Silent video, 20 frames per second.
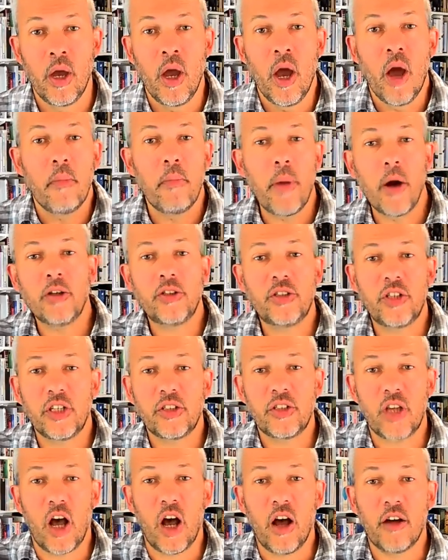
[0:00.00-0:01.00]
Moses,
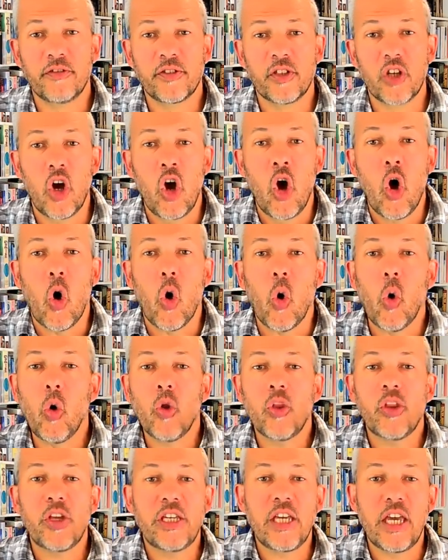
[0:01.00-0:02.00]
after all
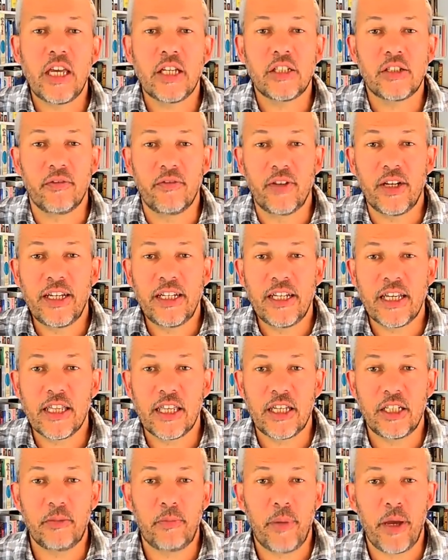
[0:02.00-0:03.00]
the years of leading
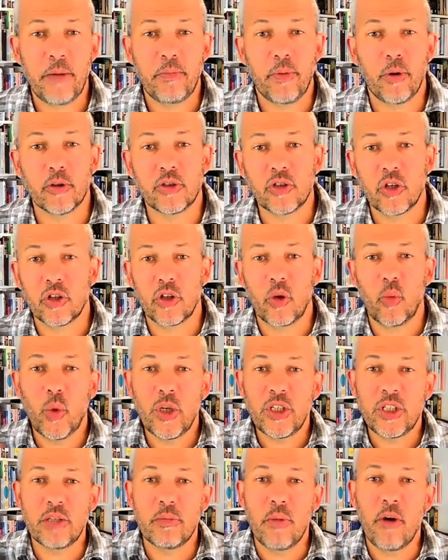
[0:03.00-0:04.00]
these people, took the
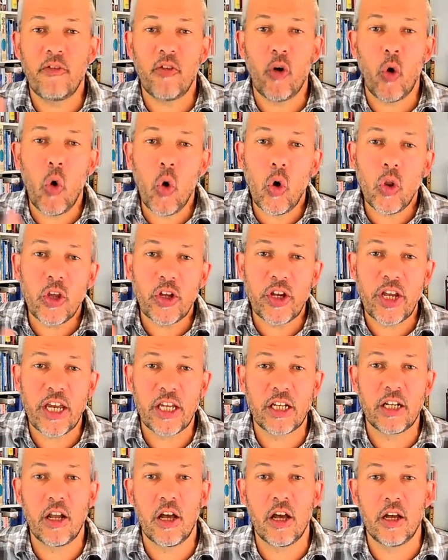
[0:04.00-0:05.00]
wisdom of all that he
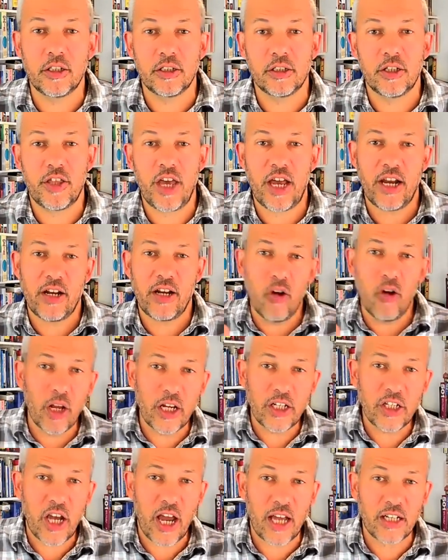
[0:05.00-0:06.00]
had learned. That
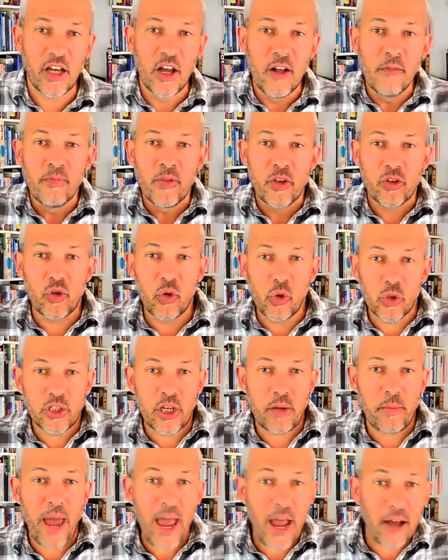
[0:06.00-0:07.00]
knowledge had taught
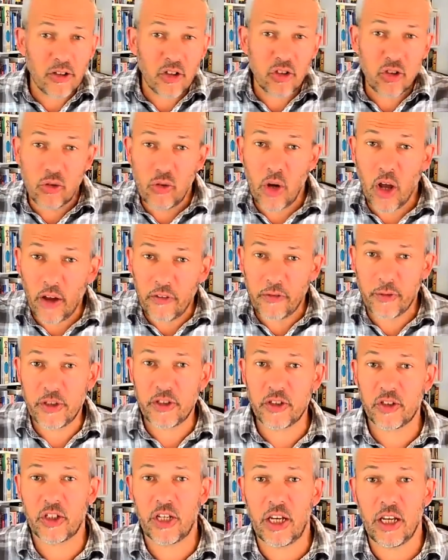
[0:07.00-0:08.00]
him how to do life with
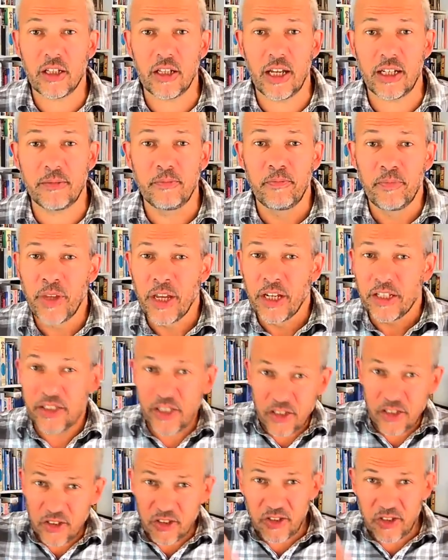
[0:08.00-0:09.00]
skill, and
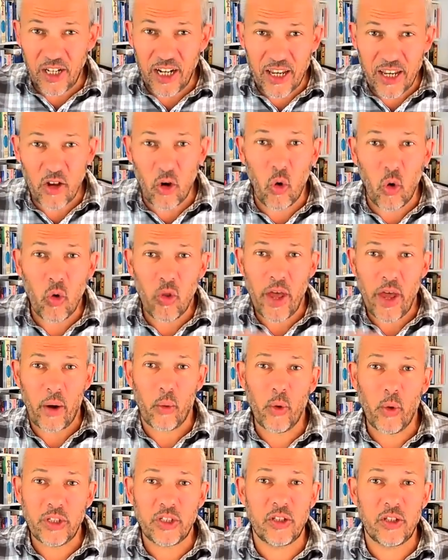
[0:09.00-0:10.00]
distilling all that
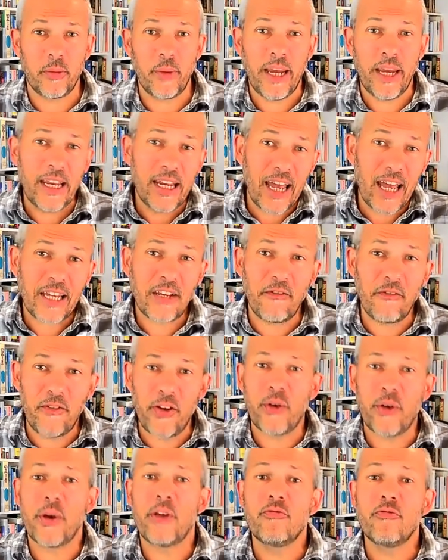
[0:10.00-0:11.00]
wisdom, he laid a
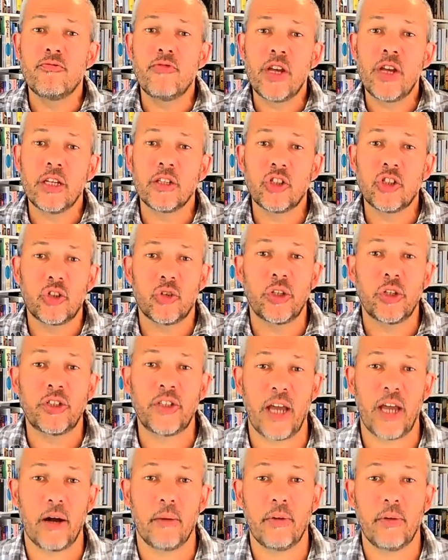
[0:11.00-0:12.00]
very real choice
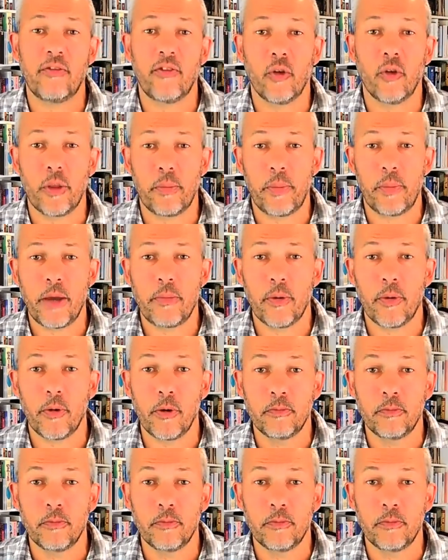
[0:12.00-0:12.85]
out before the people.